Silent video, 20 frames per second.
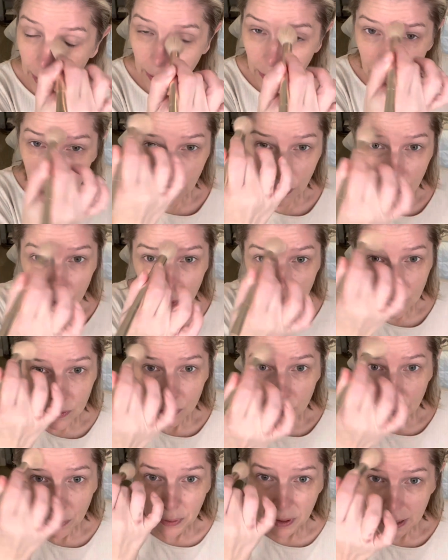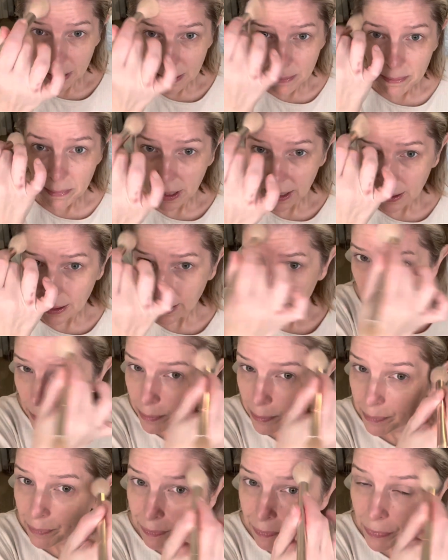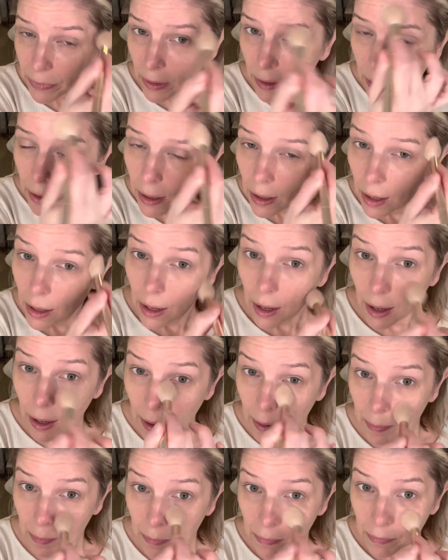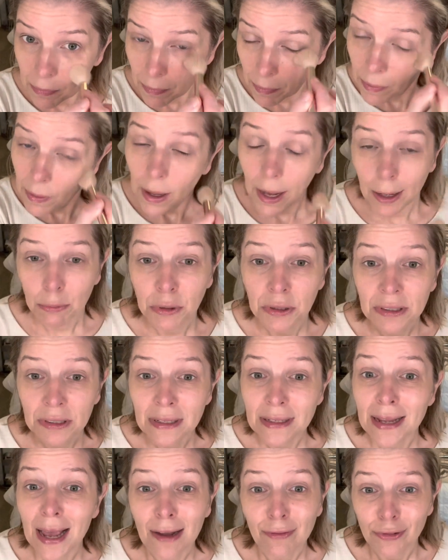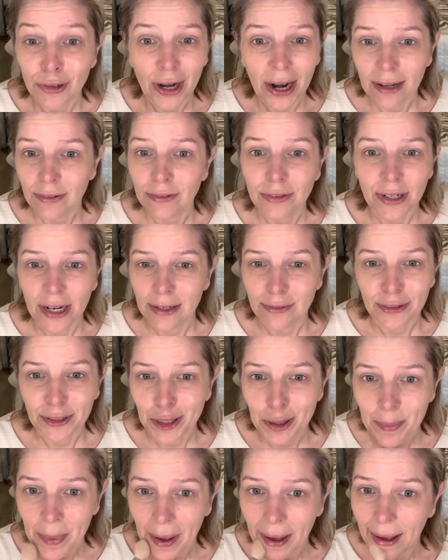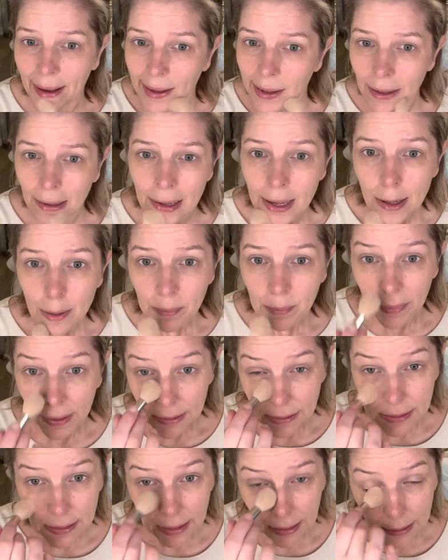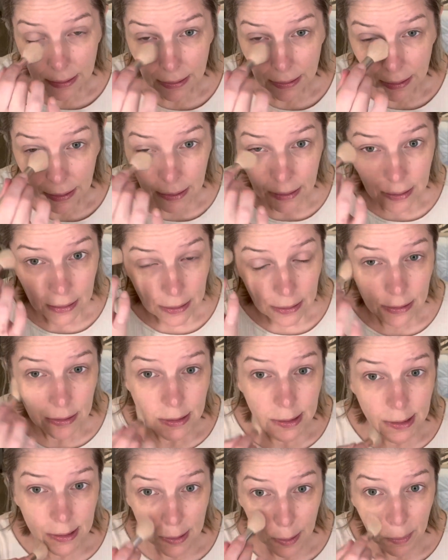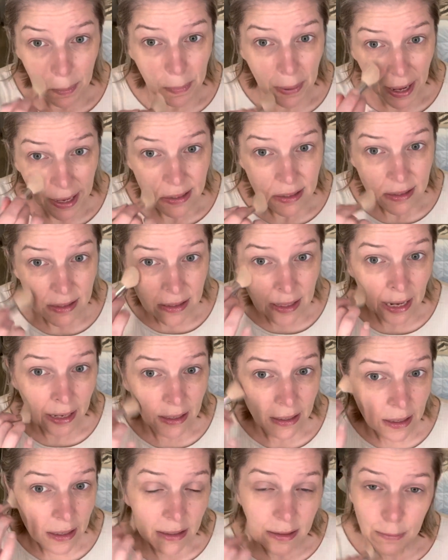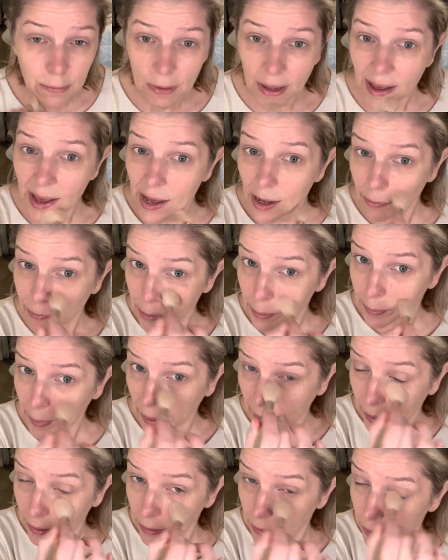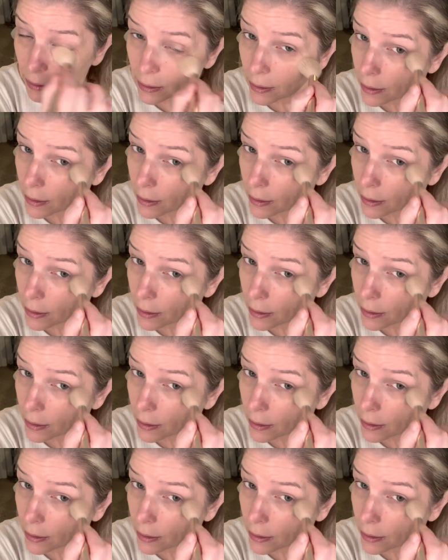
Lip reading: use cream makeup, I will never, ever, ever go back. My skin is the best that it has ever been.